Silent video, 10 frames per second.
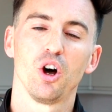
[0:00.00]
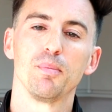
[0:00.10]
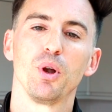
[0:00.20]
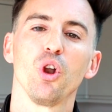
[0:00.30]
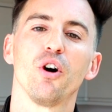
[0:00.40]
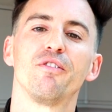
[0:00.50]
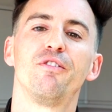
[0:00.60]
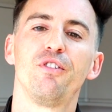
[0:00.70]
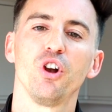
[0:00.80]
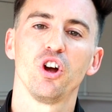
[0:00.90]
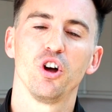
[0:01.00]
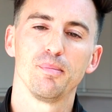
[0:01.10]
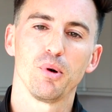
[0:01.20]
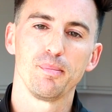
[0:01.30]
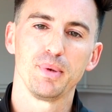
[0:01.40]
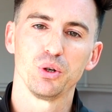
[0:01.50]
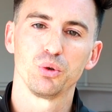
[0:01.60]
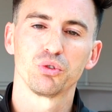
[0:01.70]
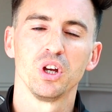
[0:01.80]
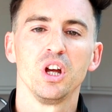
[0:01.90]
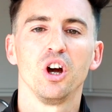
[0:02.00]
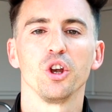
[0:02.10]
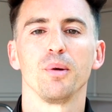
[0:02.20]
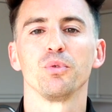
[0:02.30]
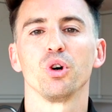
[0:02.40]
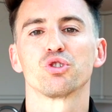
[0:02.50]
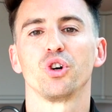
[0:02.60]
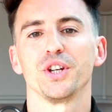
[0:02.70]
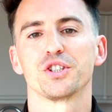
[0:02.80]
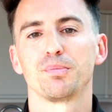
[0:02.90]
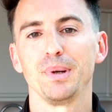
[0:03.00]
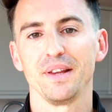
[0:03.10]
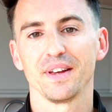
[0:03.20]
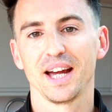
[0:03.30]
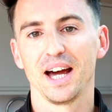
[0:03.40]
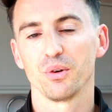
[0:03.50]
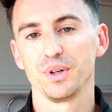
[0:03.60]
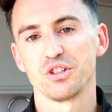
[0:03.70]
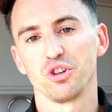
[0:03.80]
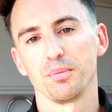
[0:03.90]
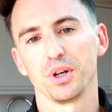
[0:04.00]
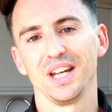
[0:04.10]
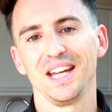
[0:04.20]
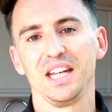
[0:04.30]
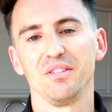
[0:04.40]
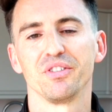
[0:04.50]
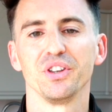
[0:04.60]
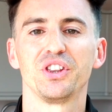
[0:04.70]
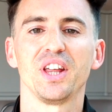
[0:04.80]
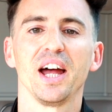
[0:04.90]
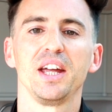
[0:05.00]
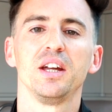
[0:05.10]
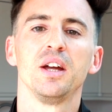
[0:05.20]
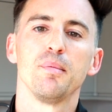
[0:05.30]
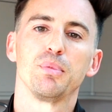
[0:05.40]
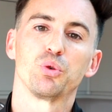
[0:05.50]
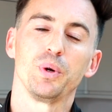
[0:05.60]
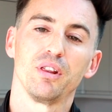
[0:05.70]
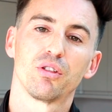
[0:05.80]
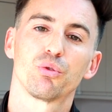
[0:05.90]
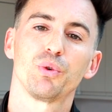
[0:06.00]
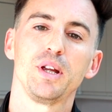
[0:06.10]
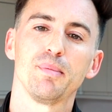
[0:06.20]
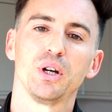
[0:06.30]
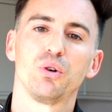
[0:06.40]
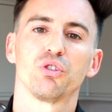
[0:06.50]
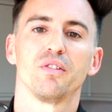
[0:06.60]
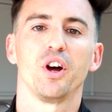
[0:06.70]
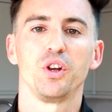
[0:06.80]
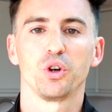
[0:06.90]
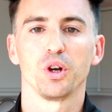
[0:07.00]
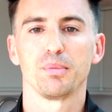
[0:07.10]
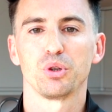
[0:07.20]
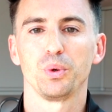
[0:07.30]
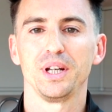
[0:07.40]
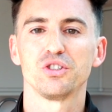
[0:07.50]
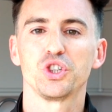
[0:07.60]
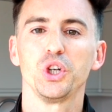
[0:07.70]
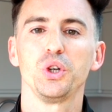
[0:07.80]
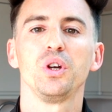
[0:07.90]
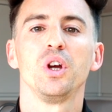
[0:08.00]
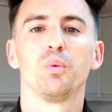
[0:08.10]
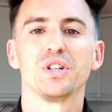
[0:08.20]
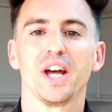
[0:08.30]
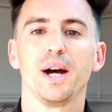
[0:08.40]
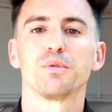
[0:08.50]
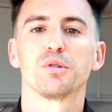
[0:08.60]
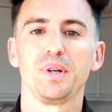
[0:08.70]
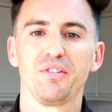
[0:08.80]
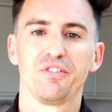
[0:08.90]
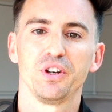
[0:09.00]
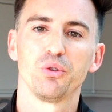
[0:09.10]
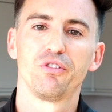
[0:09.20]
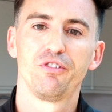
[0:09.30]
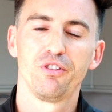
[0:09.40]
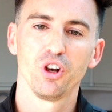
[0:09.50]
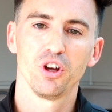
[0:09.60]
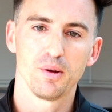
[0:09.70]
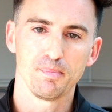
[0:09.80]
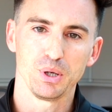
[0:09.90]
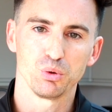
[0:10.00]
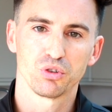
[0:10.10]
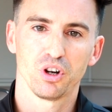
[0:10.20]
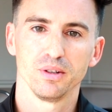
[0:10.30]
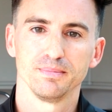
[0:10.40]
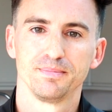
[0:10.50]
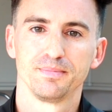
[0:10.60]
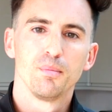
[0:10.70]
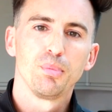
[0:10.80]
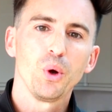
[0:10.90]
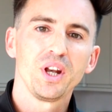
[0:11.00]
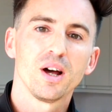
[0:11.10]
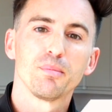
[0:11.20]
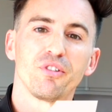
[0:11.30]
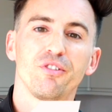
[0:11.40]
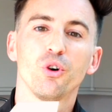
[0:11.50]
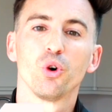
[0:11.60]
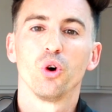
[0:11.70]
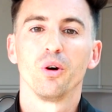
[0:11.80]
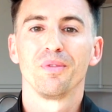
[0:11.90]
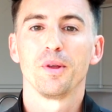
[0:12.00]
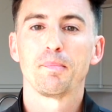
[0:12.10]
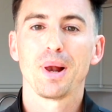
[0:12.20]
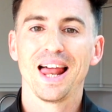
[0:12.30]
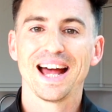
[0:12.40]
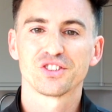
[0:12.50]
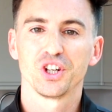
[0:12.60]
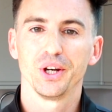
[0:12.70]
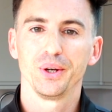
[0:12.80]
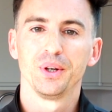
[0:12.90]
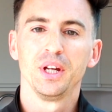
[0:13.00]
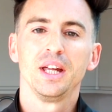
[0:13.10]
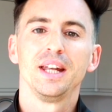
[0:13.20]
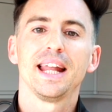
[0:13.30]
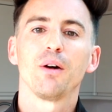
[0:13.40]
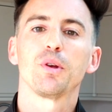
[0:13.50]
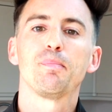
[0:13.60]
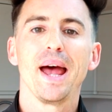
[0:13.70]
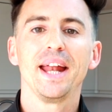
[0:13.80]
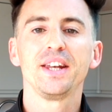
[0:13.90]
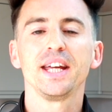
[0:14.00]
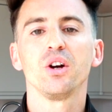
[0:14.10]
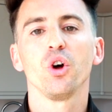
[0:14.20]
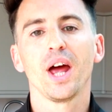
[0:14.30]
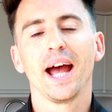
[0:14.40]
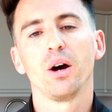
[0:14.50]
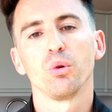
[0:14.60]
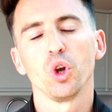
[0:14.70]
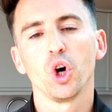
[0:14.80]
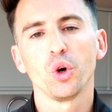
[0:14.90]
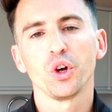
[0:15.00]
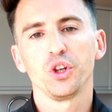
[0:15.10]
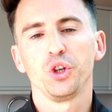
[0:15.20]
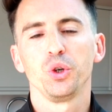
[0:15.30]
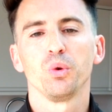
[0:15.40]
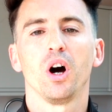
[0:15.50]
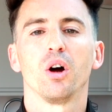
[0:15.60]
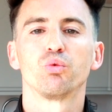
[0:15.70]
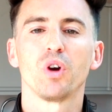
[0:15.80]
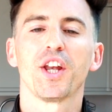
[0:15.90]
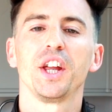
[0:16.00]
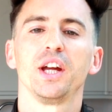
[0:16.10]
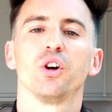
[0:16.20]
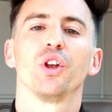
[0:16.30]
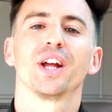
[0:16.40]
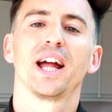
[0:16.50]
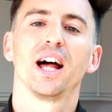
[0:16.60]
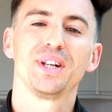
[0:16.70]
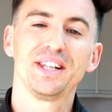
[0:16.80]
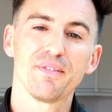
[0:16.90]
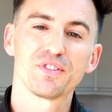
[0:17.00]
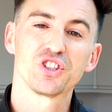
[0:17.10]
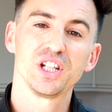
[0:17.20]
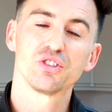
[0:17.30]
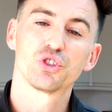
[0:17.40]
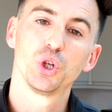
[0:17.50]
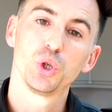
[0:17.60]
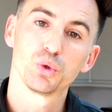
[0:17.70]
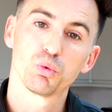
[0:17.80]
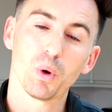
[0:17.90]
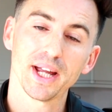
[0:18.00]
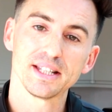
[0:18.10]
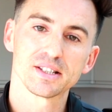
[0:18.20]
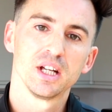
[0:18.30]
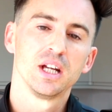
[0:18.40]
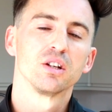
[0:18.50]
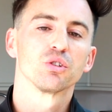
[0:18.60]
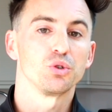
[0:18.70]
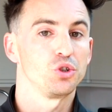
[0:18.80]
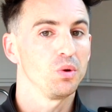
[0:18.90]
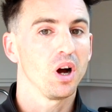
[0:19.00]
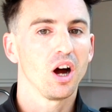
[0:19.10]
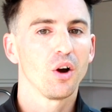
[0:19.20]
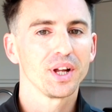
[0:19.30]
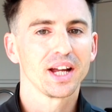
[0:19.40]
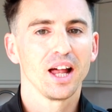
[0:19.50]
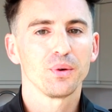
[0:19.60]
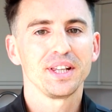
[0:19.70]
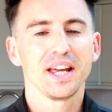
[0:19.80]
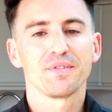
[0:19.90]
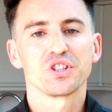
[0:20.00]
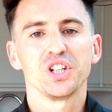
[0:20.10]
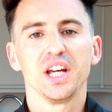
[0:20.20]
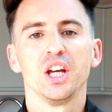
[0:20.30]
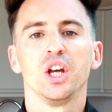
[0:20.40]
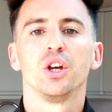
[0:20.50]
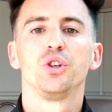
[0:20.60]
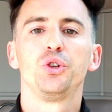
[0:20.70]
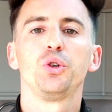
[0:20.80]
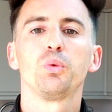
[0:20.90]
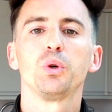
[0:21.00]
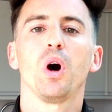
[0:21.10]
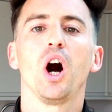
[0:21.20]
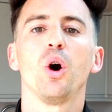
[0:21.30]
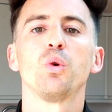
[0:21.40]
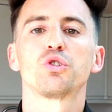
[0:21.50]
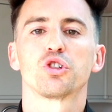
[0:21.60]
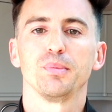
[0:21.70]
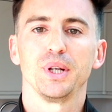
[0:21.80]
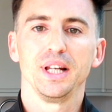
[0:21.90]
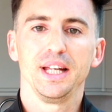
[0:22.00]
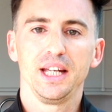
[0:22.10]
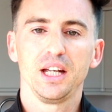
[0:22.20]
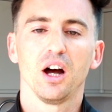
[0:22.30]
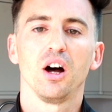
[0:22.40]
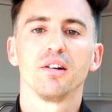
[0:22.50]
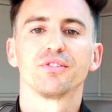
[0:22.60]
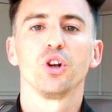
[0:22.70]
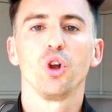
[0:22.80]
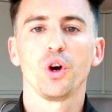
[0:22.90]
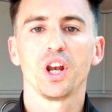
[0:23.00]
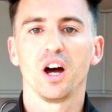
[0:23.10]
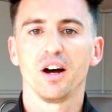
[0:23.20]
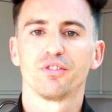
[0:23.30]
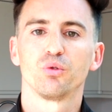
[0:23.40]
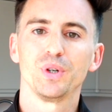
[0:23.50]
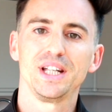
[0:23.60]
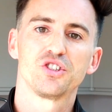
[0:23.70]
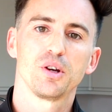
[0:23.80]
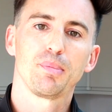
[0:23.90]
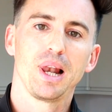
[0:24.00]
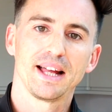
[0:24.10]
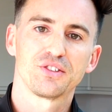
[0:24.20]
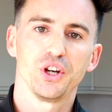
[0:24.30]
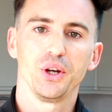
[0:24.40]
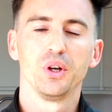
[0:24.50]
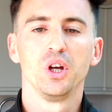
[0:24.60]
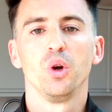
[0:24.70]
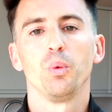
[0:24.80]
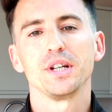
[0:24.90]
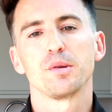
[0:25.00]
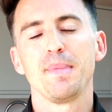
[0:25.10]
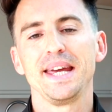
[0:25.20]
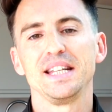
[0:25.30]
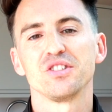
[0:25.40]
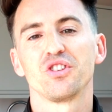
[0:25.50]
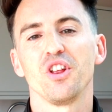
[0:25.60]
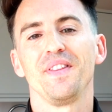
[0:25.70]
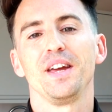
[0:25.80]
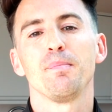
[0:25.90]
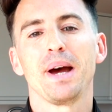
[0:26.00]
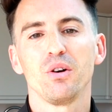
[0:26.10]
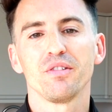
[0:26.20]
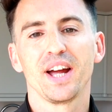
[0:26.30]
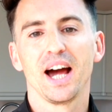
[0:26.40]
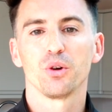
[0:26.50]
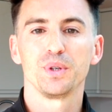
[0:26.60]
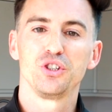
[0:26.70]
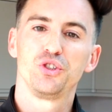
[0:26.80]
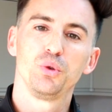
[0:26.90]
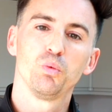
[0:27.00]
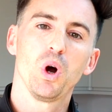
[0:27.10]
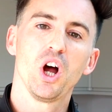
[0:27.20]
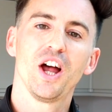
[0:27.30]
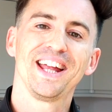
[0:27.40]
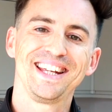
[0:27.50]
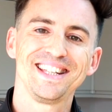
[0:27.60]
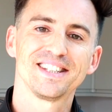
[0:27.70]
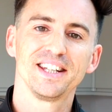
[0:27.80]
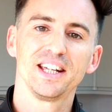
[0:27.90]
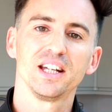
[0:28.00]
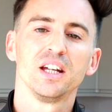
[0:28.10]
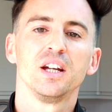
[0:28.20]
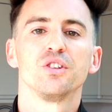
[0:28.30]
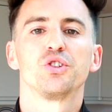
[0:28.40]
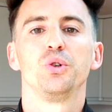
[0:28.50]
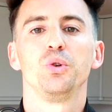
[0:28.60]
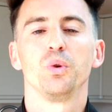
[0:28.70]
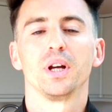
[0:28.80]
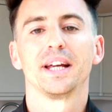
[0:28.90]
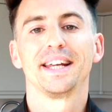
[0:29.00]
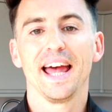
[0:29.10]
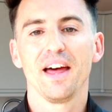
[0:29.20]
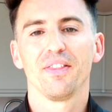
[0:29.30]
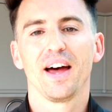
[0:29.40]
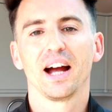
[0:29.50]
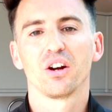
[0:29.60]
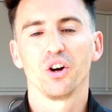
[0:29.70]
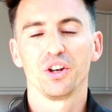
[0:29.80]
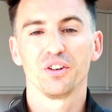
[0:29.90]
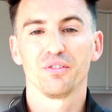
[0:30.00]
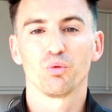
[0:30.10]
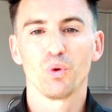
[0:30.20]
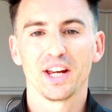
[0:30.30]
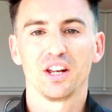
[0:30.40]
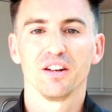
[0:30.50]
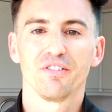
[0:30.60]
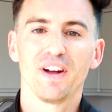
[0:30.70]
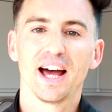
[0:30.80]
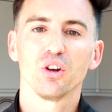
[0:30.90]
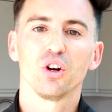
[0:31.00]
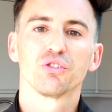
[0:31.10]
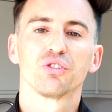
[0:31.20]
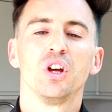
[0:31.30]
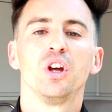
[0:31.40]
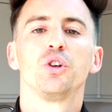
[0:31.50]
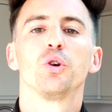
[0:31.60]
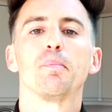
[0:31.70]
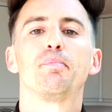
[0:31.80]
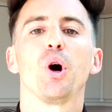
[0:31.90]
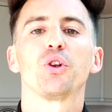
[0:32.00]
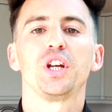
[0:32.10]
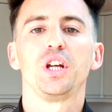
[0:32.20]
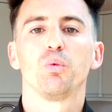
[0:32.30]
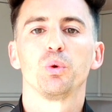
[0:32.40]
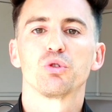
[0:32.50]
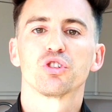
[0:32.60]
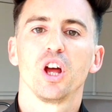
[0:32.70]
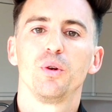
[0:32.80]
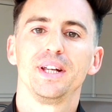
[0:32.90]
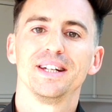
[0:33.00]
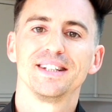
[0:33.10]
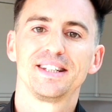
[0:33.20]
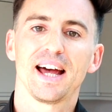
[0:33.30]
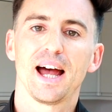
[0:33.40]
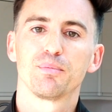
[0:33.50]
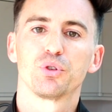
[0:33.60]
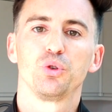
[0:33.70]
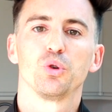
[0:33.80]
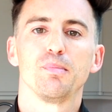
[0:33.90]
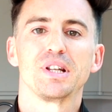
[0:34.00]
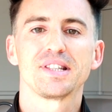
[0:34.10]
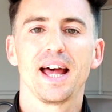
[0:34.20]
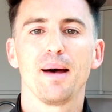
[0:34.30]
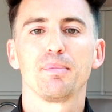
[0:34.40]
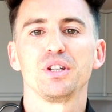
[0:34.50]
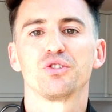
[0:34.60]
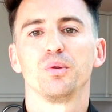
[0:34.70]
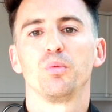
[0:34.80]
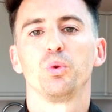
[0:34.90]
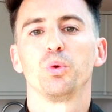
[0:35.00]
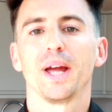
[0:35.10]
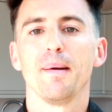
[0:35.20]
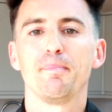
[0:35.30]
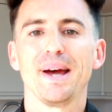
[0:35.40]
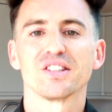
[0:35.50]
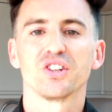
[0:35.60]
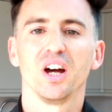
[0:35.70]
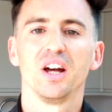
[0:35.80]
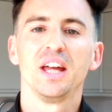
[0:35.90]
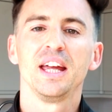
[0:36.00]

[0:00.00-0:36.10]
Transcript: I'm a lot fuller at my meals, and I'm not trying to split the calories that I'm going to eat for the day between 3 meals. I've only got it between 2, which helps me feel fuller at mealtime. Point number 4, the plateau. Now, depending on how long you are running on a calorie deficit to lose weight, as long as you are in a calorie deficit, you will ultimately, after long enough, reach a plateau, which means that the amount of calories you were eating to get that kind of regular fat loss, your body will slowly adapt, your metabolism will get better.